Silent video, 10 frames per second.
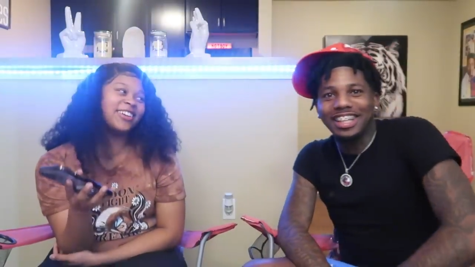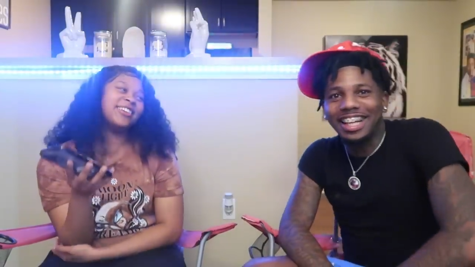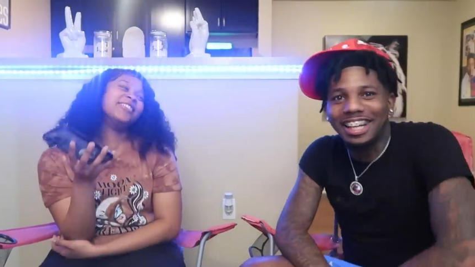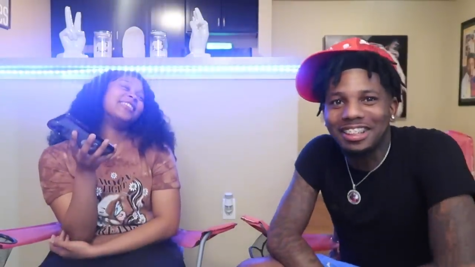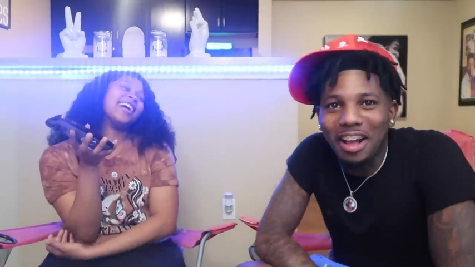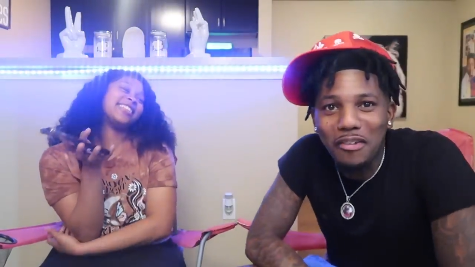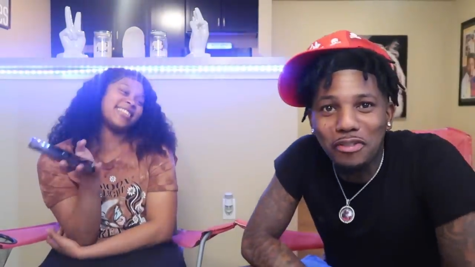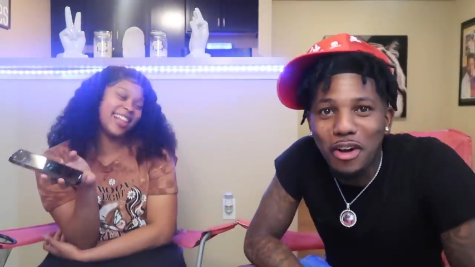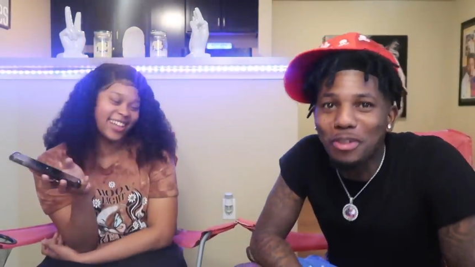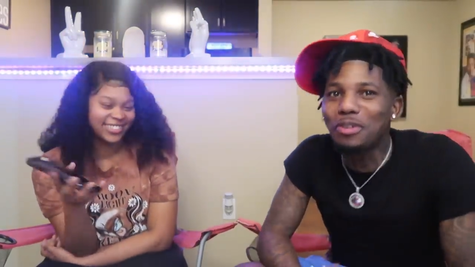Speaker 1: I
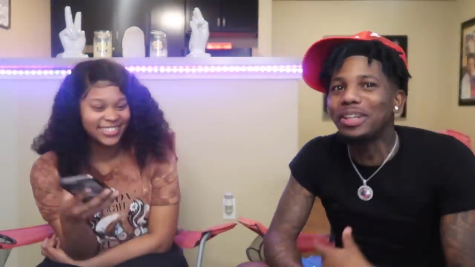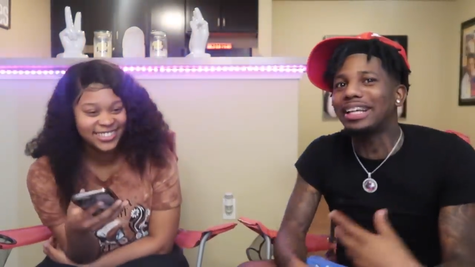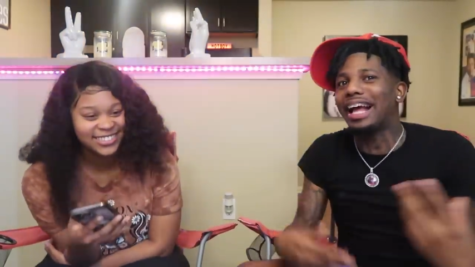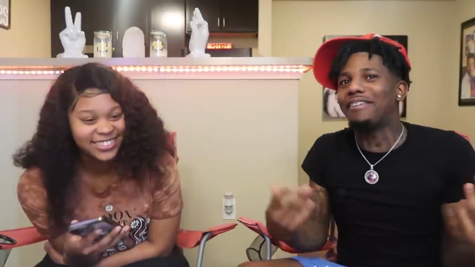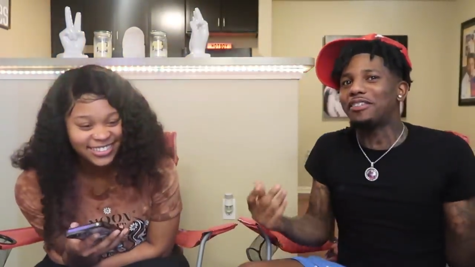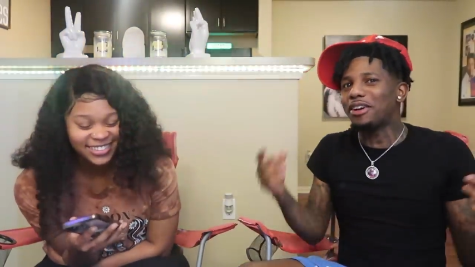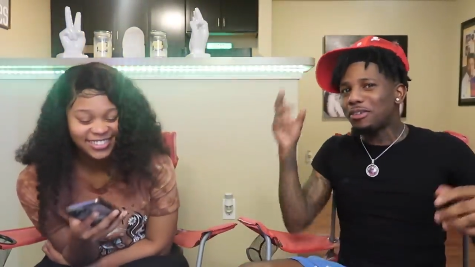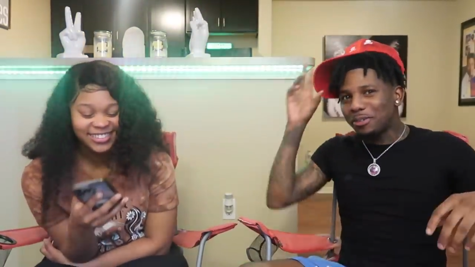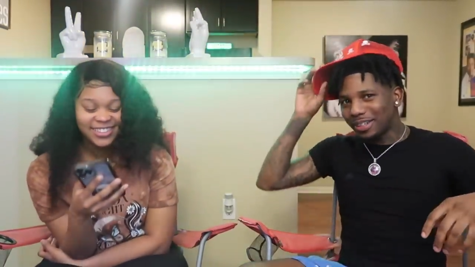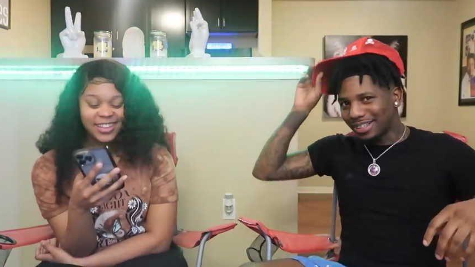fuck with Will, I
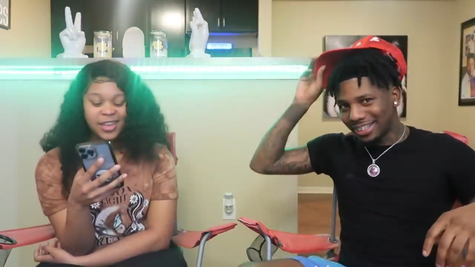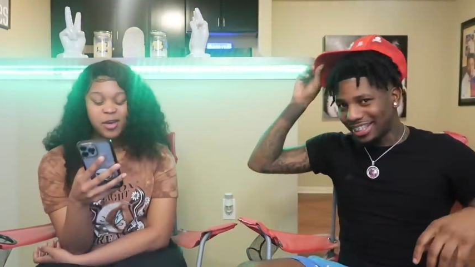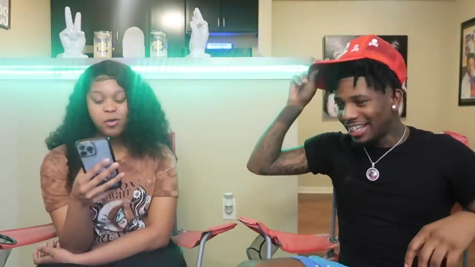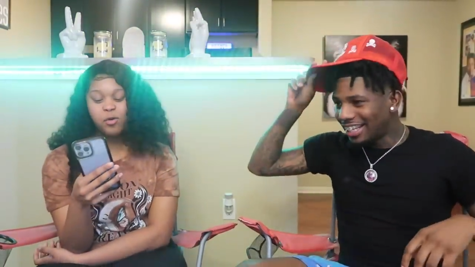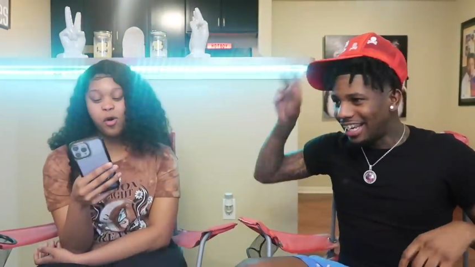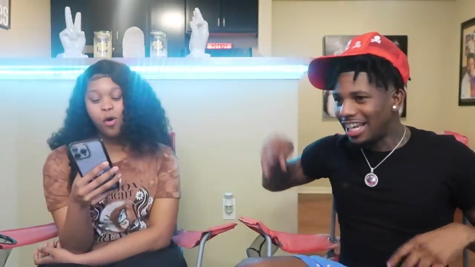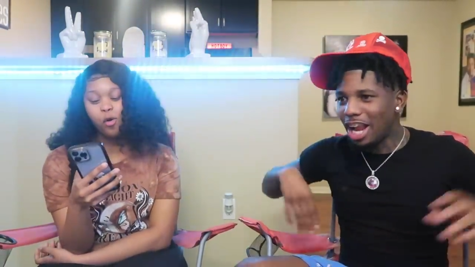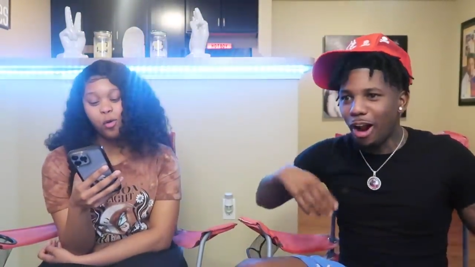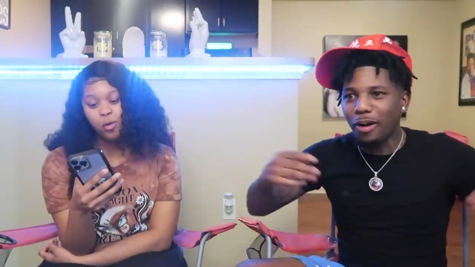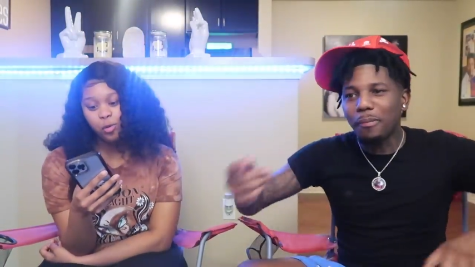fuck with Will. Woo. And he
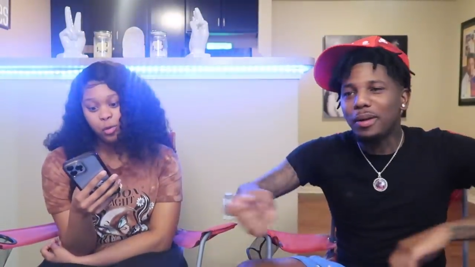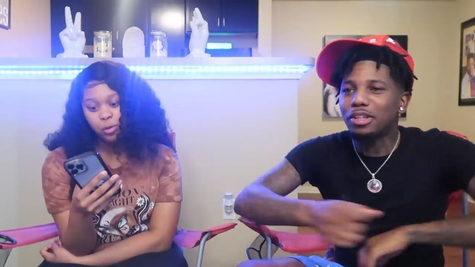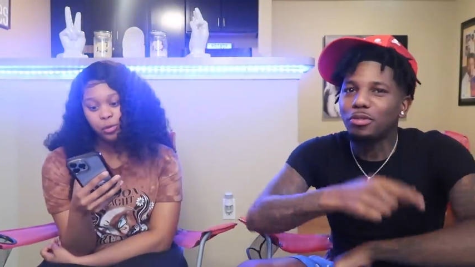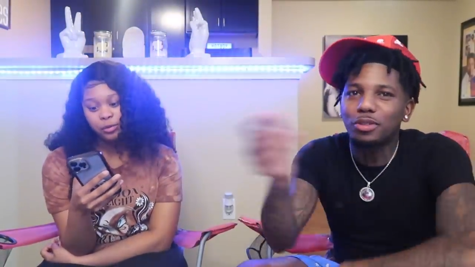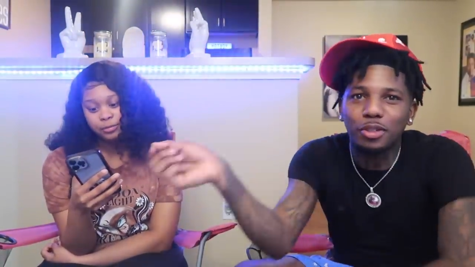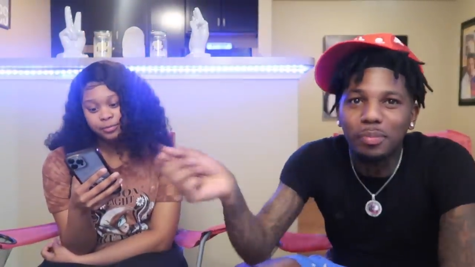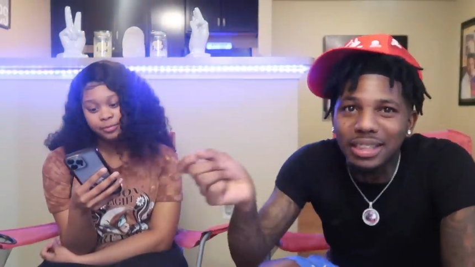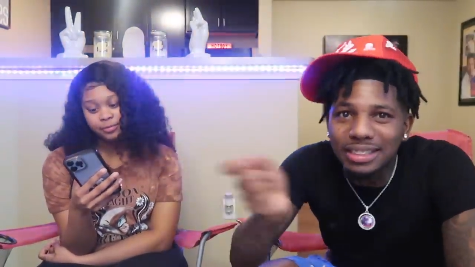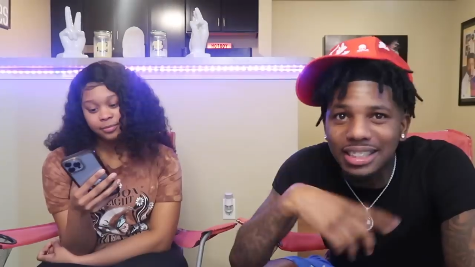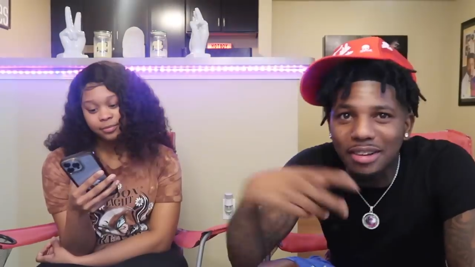already been through too
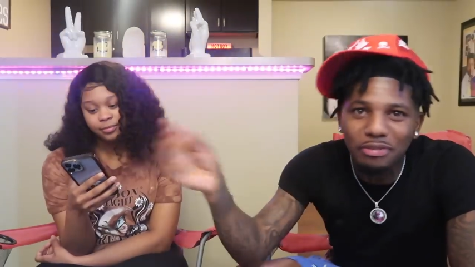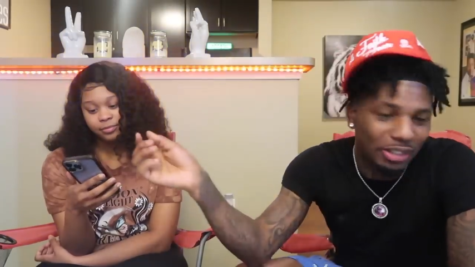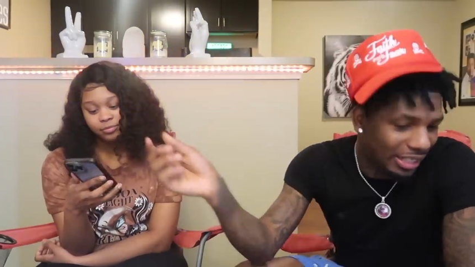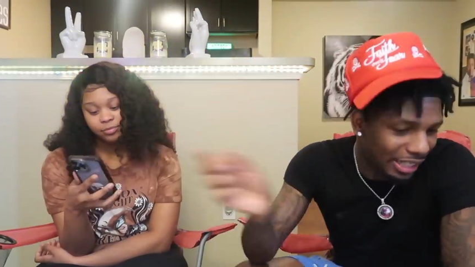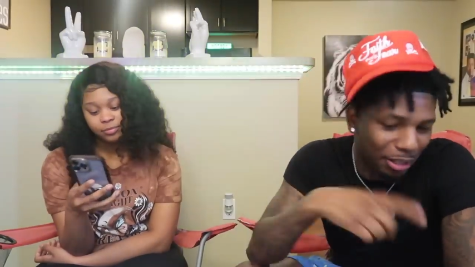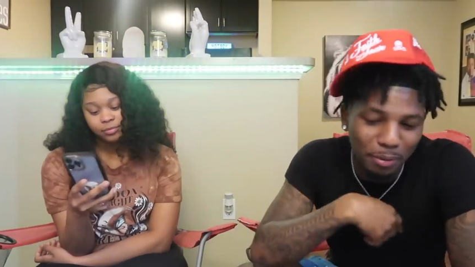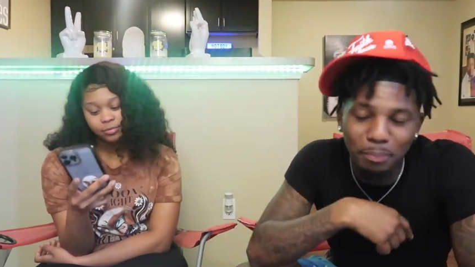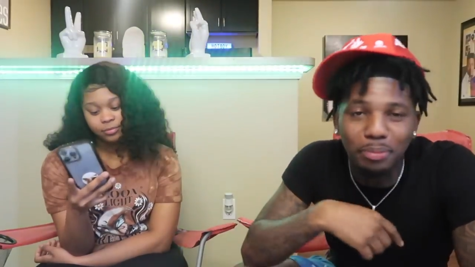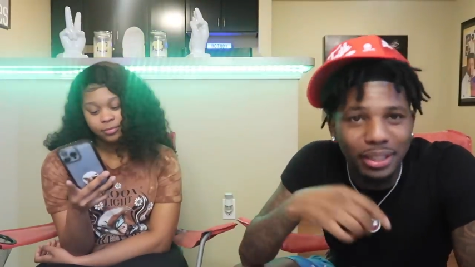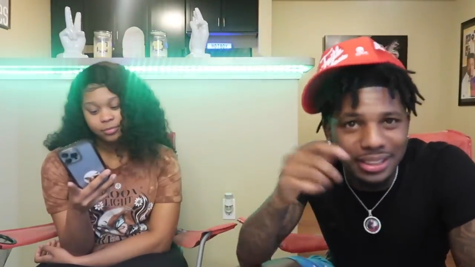much shit for a nigga to be
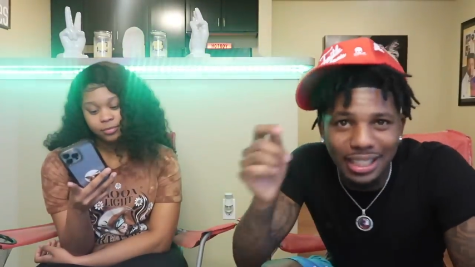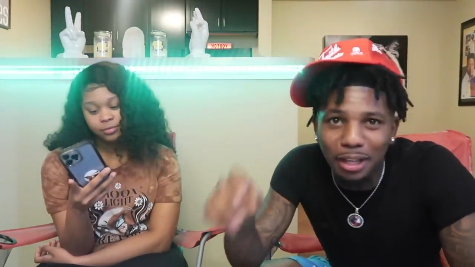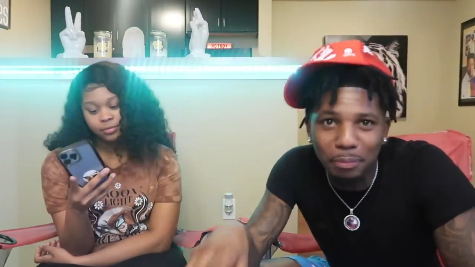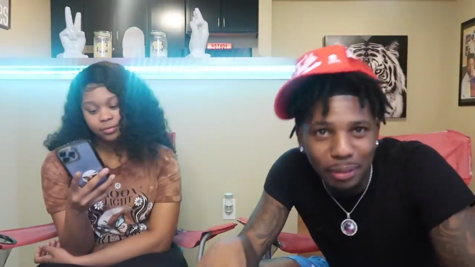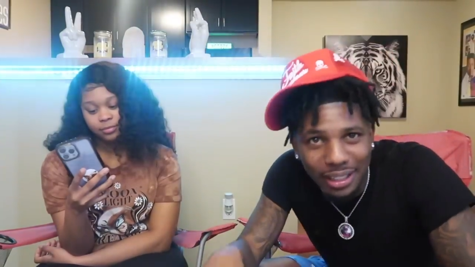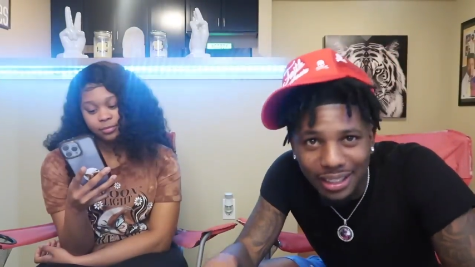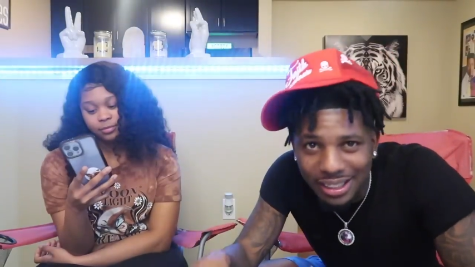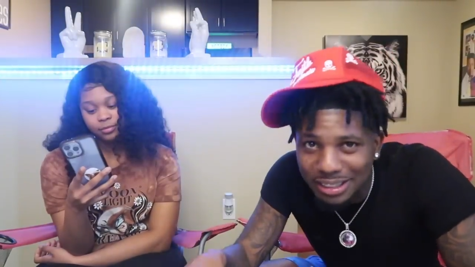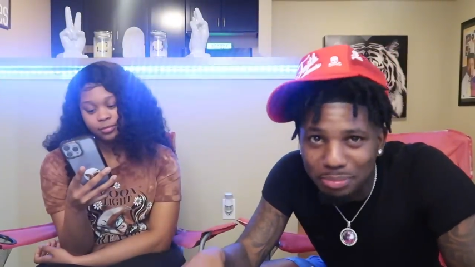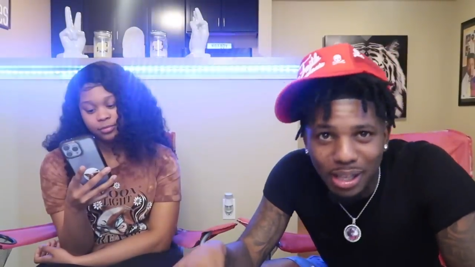putting Jada Pinkett
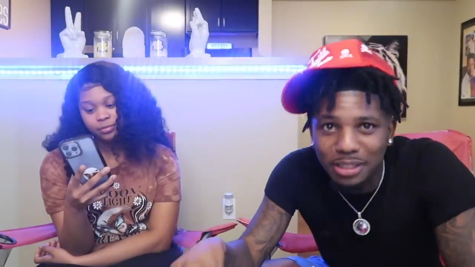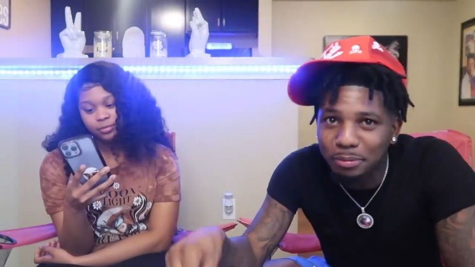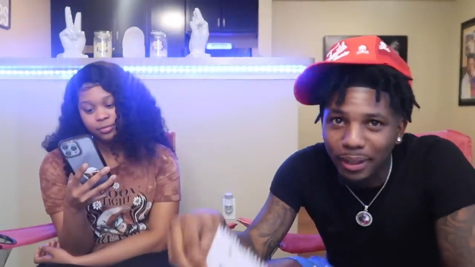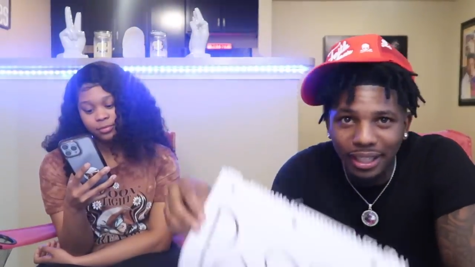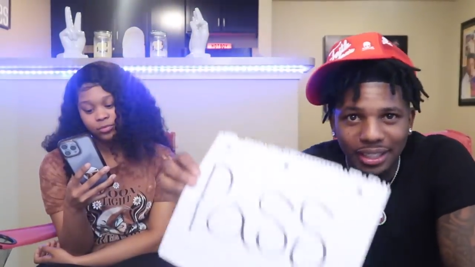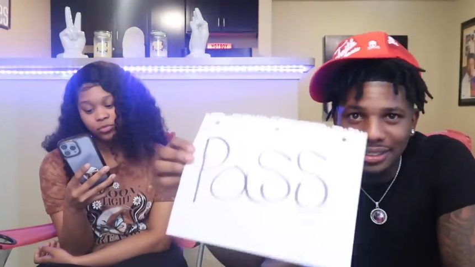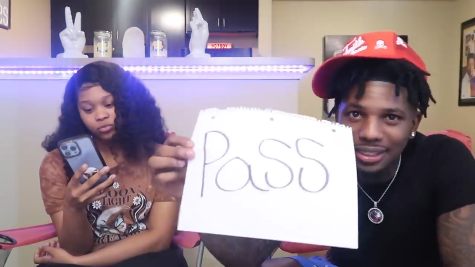in the smash pass.